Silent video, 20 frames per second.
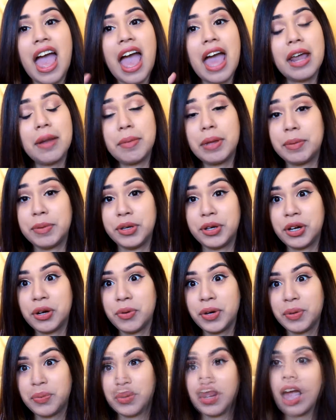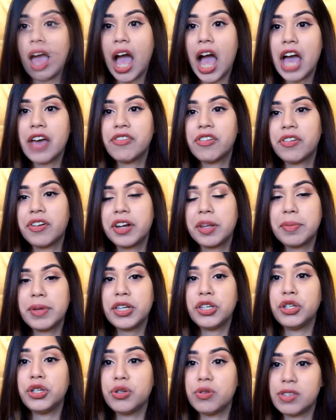and maybe you could win one. I've already
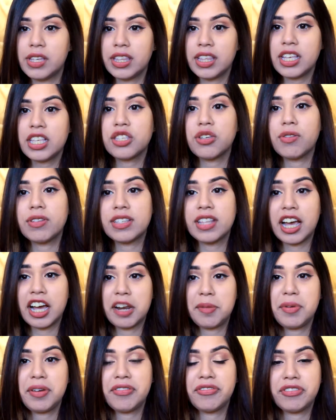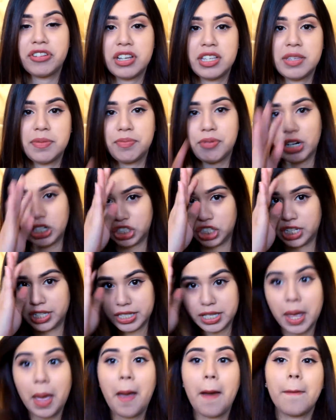been using this, so it's not going to be a first
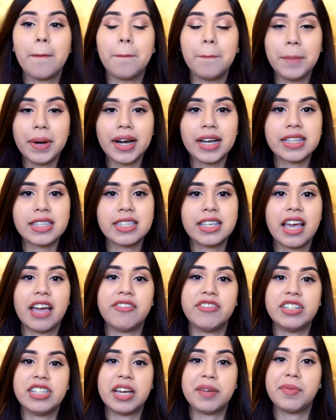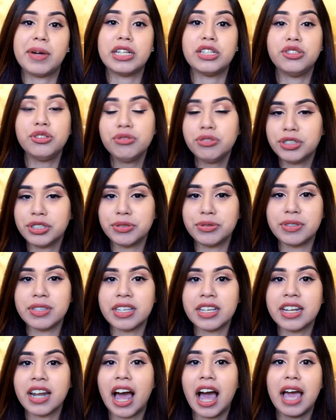impressions, but every time I do use
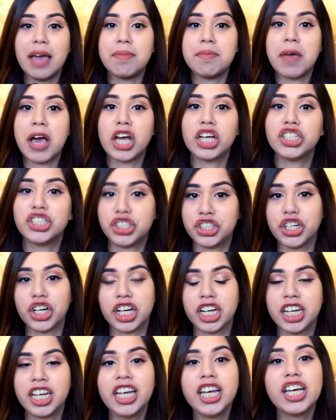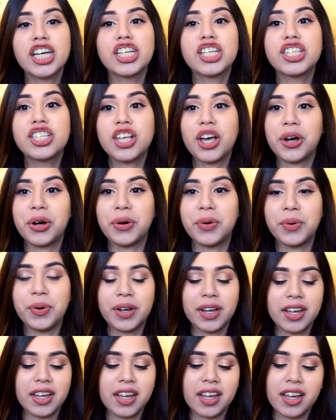it, I'm shook. So
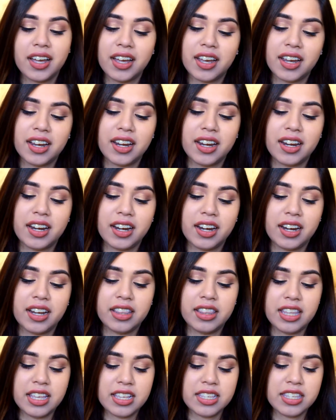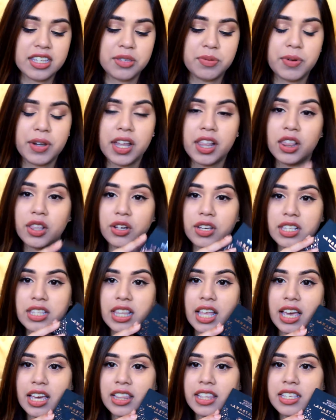this is what it looks
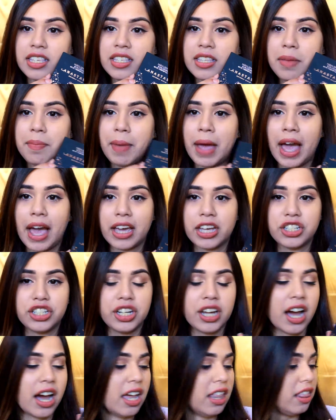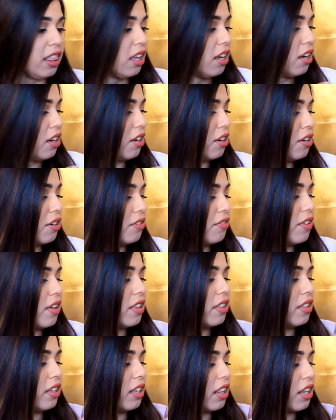like. This is the packaging. I love
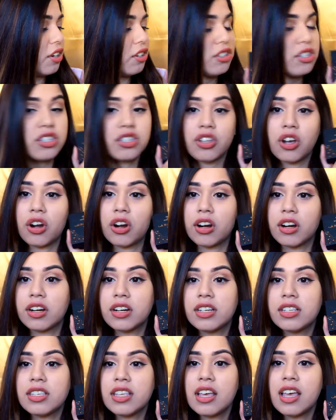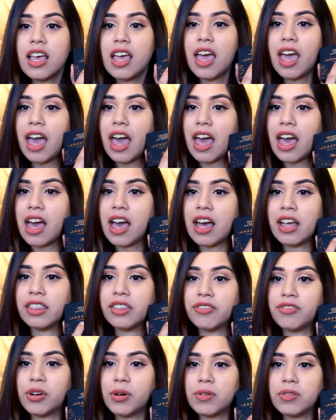the little stars and
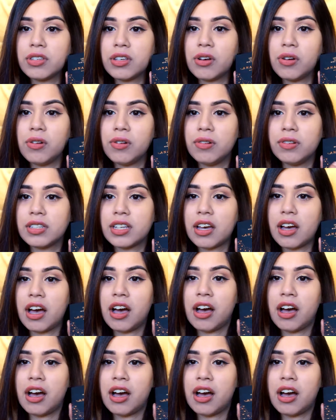the rose gold